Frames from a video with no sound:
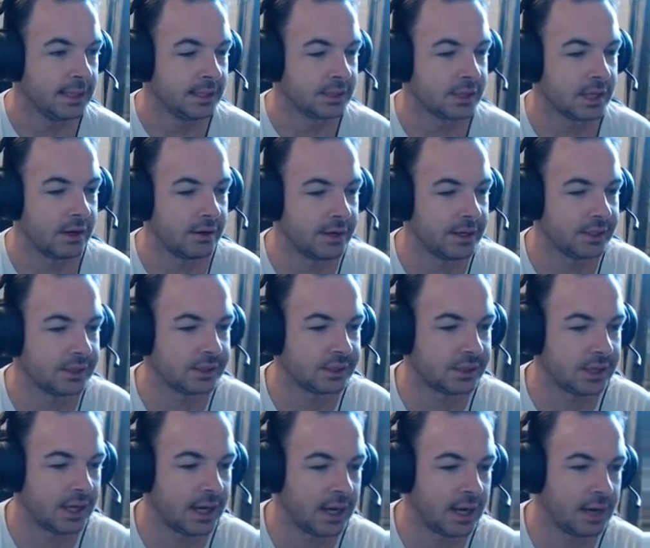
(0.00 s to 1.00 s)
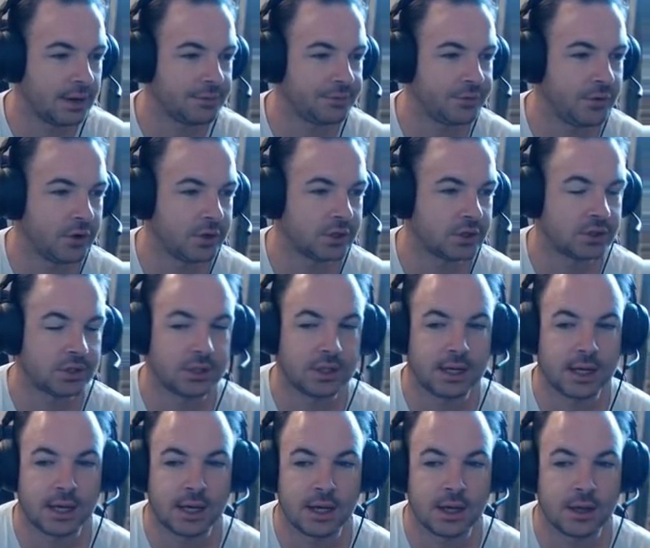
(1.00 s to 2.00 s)
So here it is. First
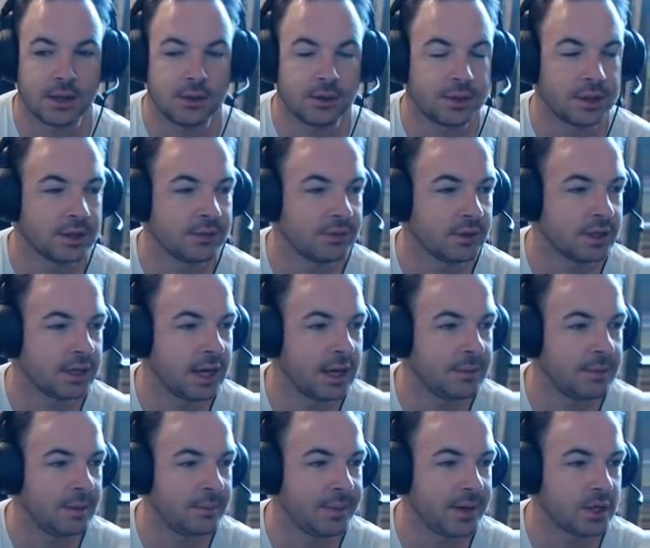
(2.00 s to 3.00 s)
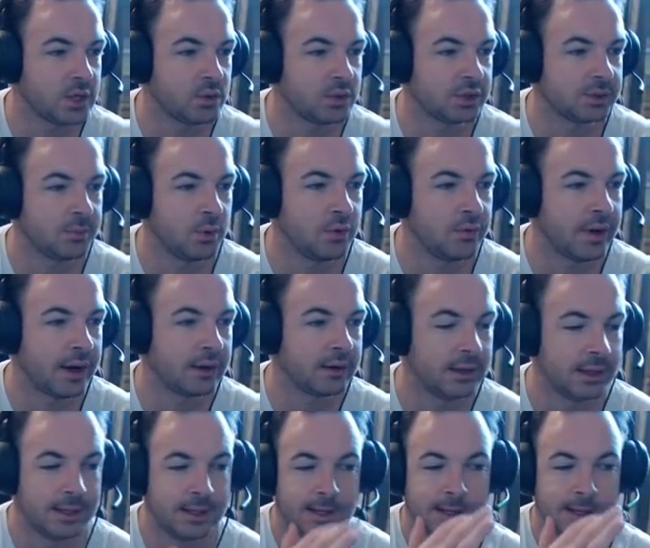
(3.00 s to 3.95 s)
thing of the game, Impetuous move out.